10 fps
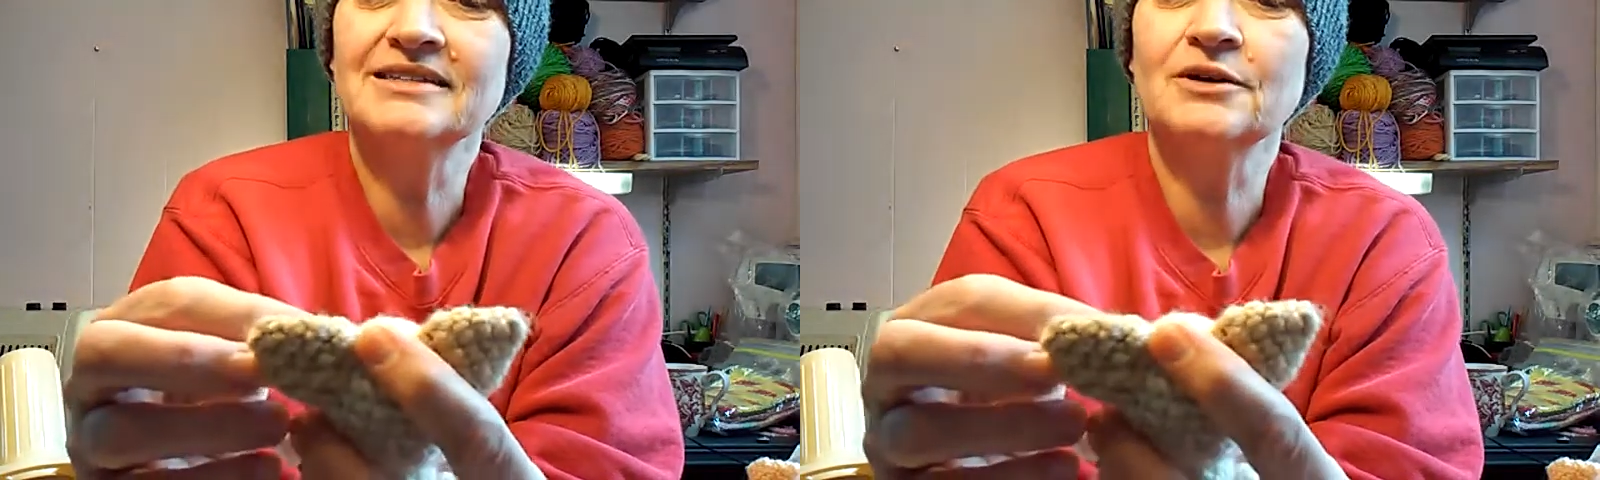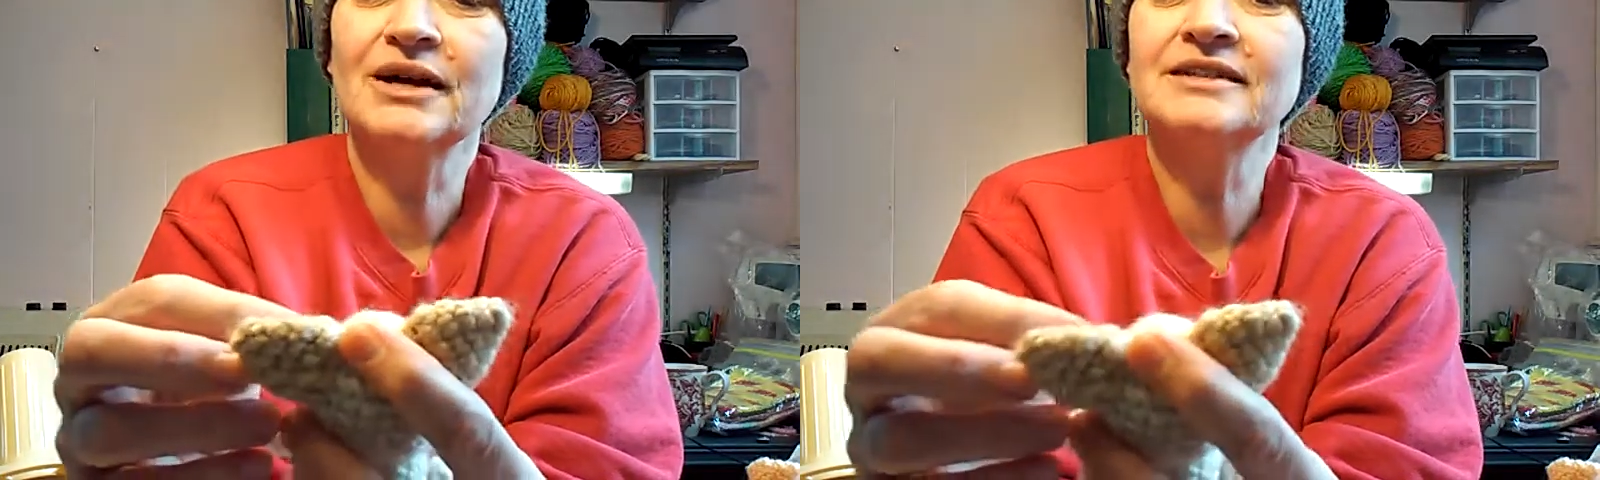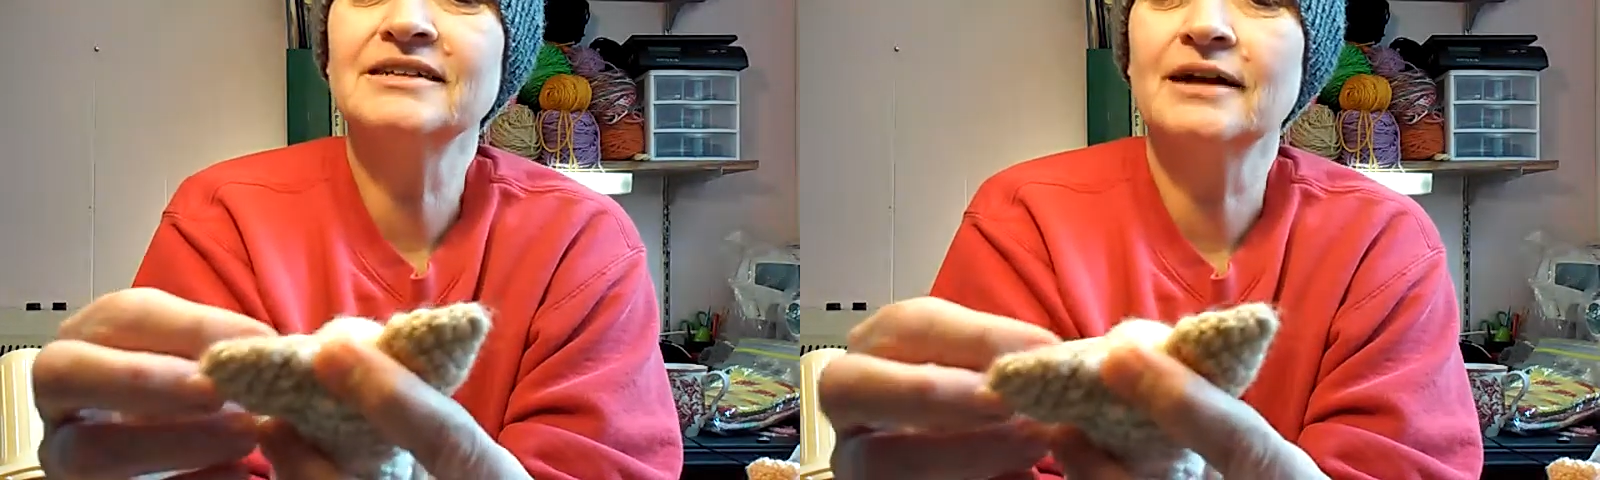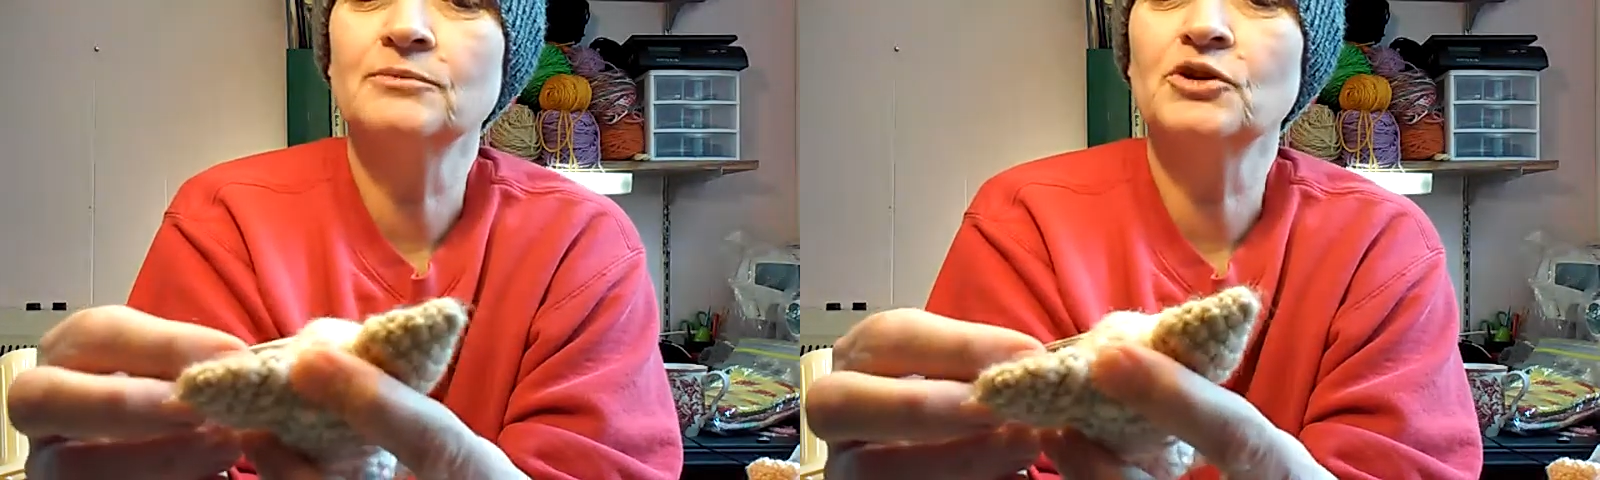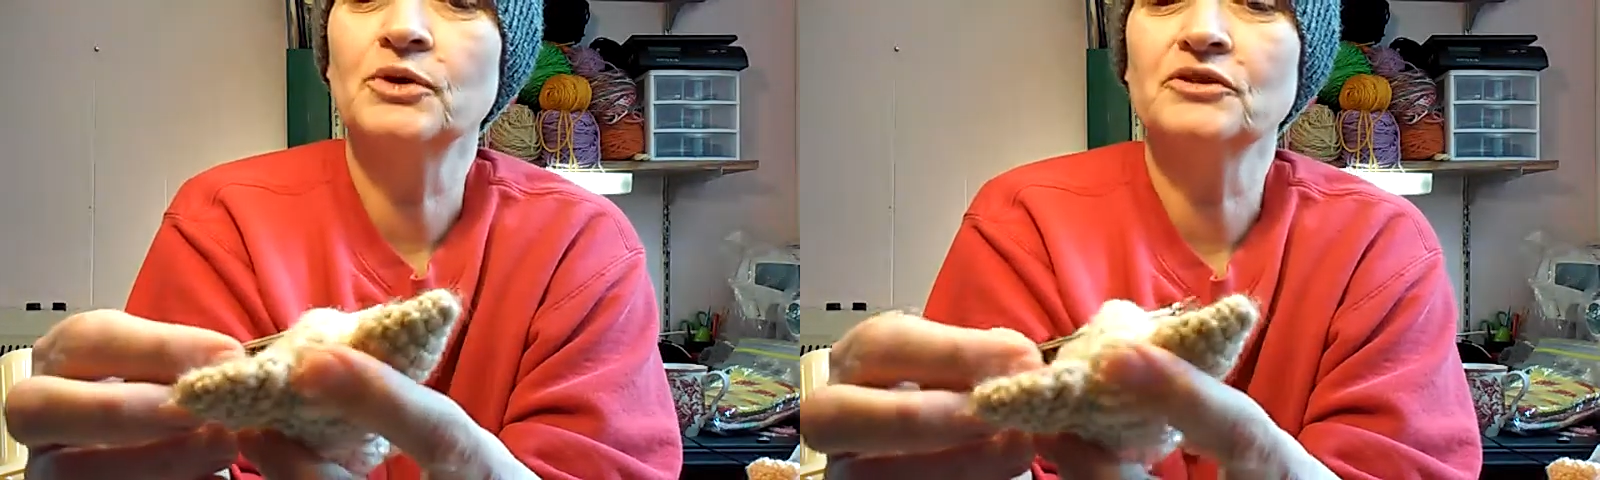So I ended
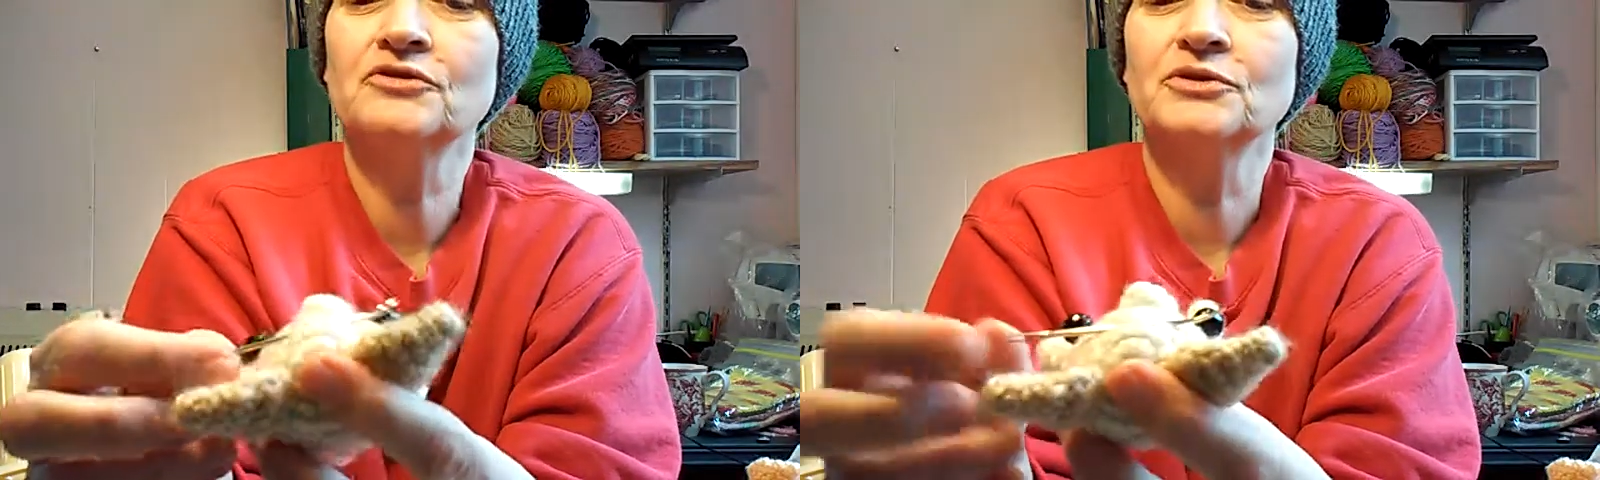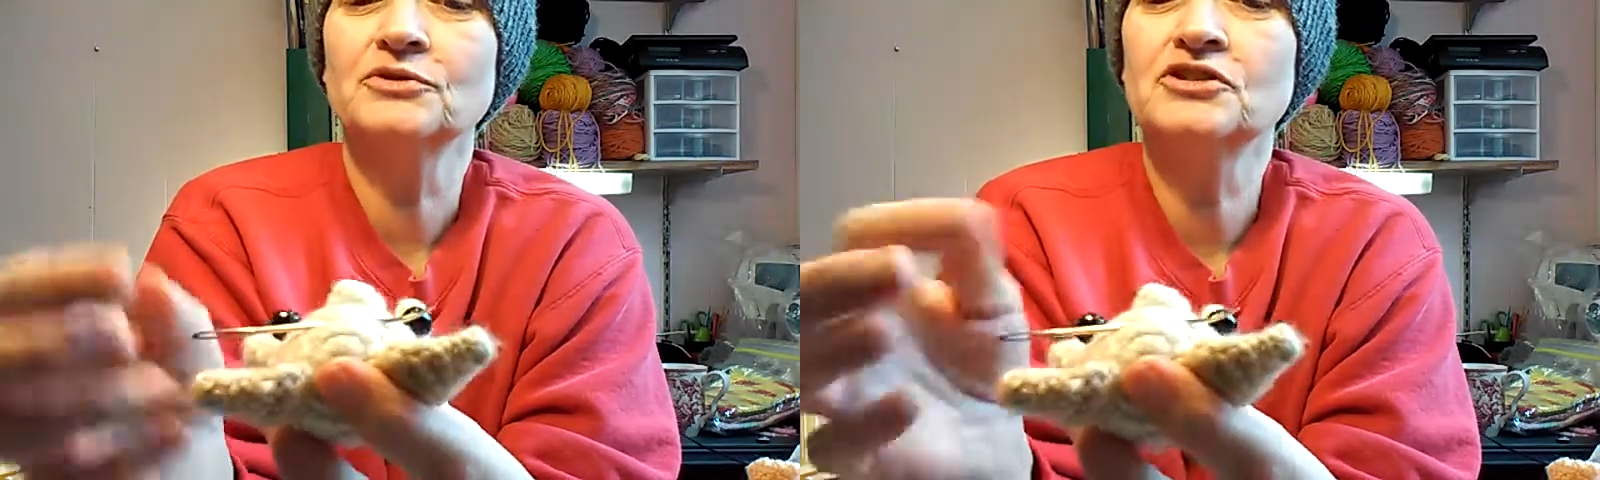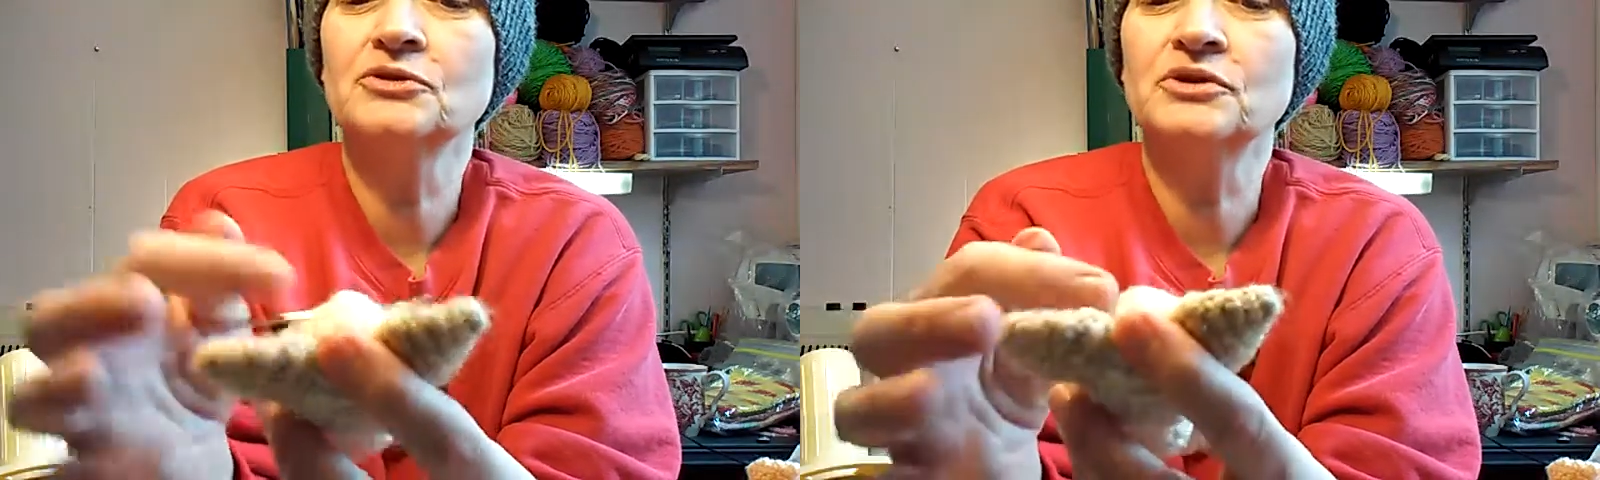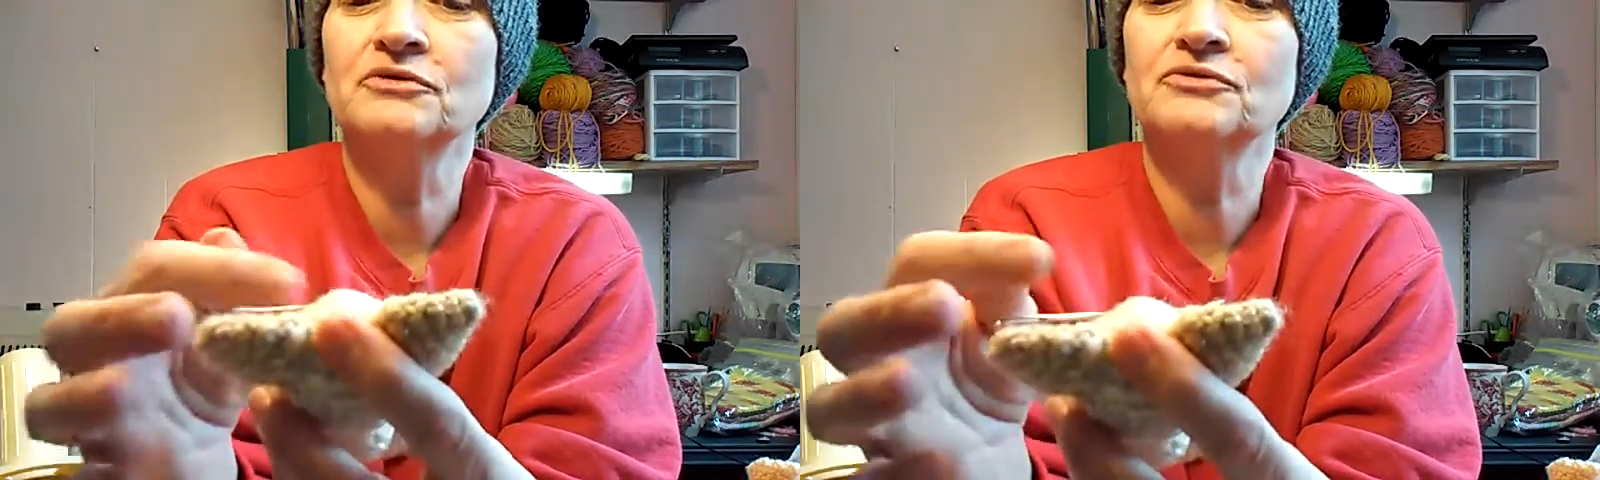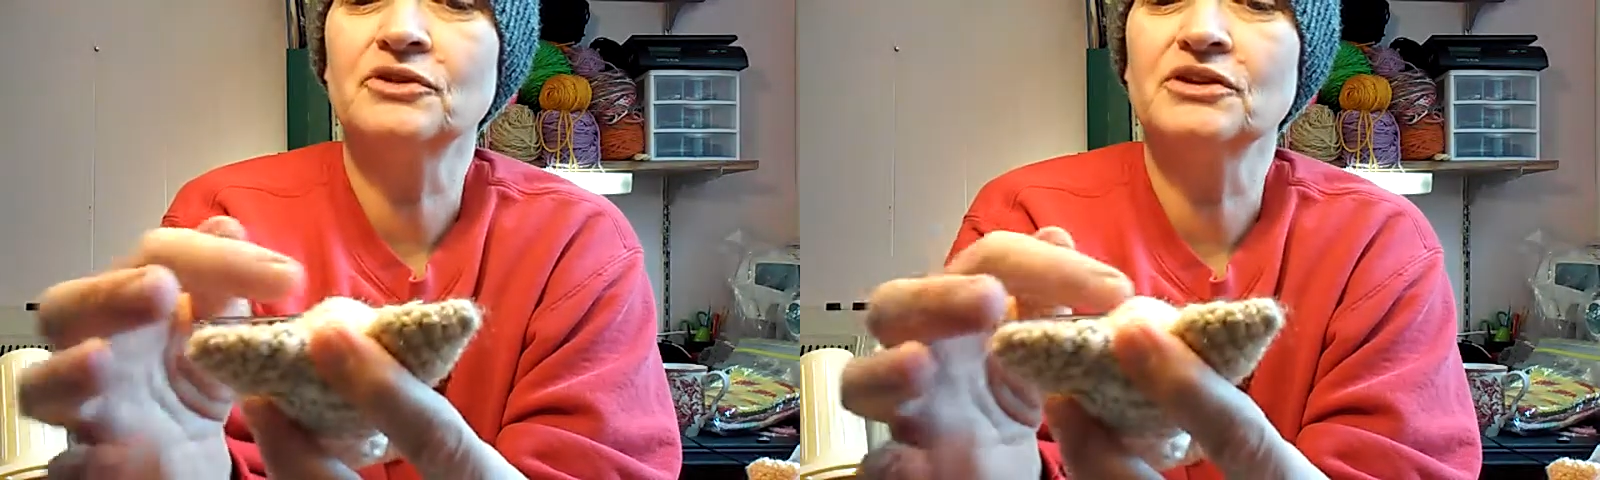up going through two
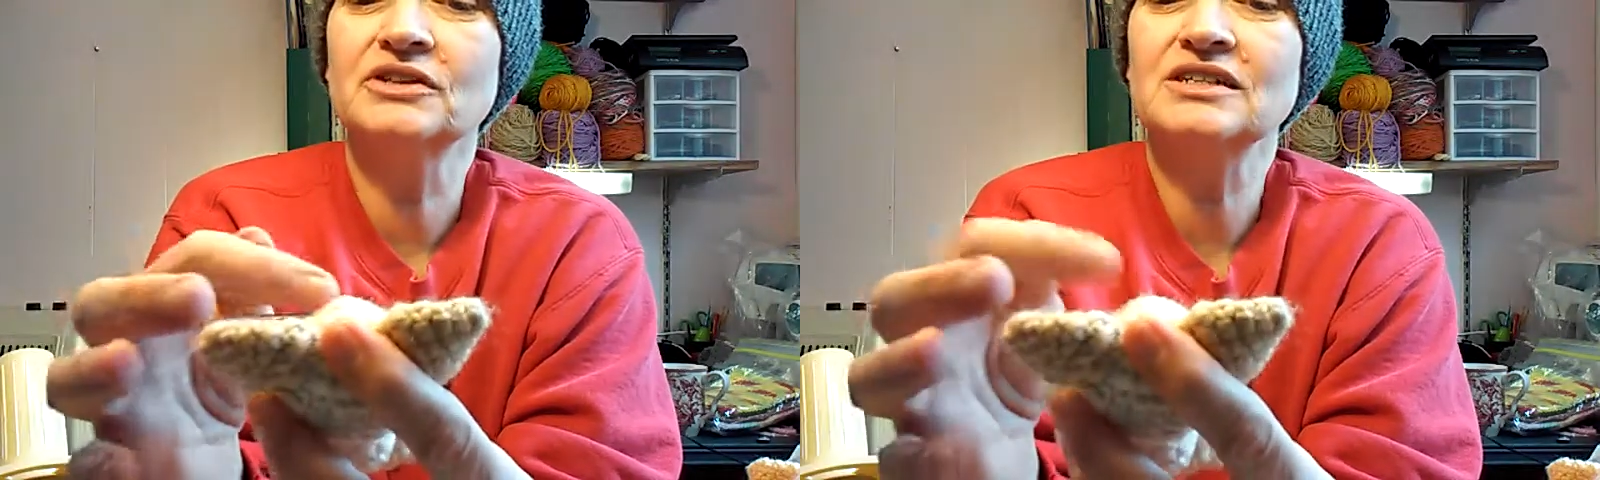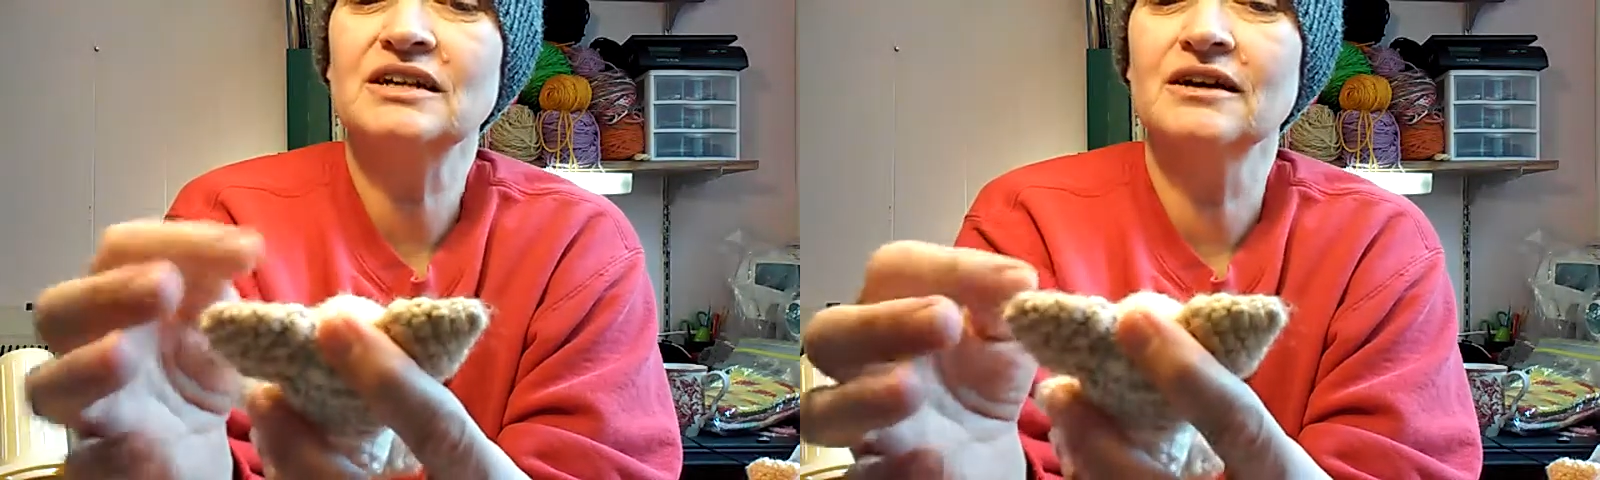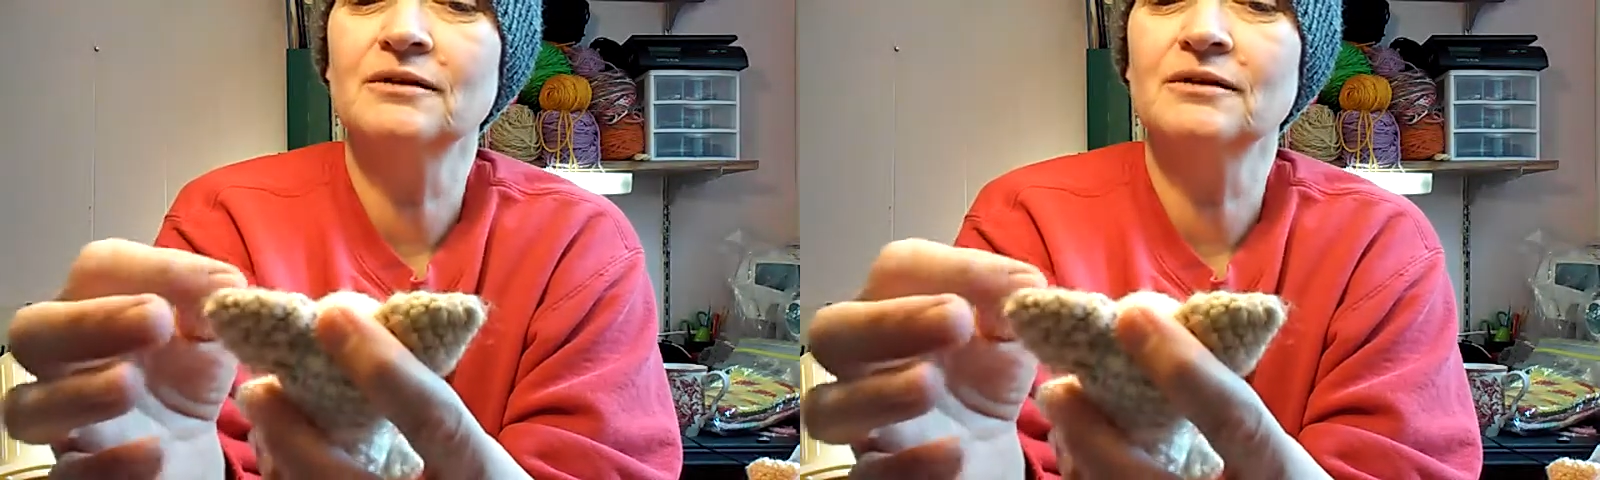different,